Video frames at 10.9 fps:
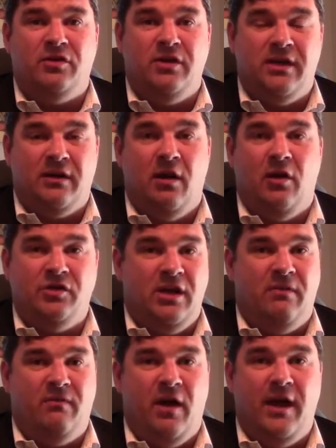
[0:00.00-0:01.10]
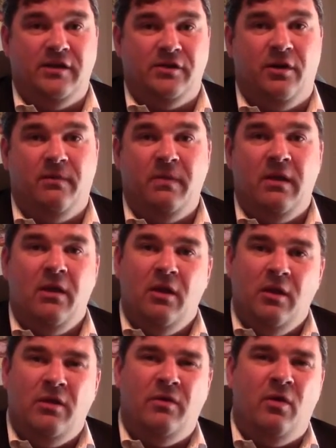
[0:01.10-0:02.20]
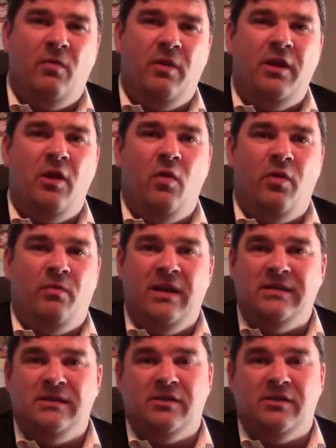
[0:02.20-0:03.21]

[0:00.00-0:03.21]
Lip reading: and technology advisor. Don't really know the reasons.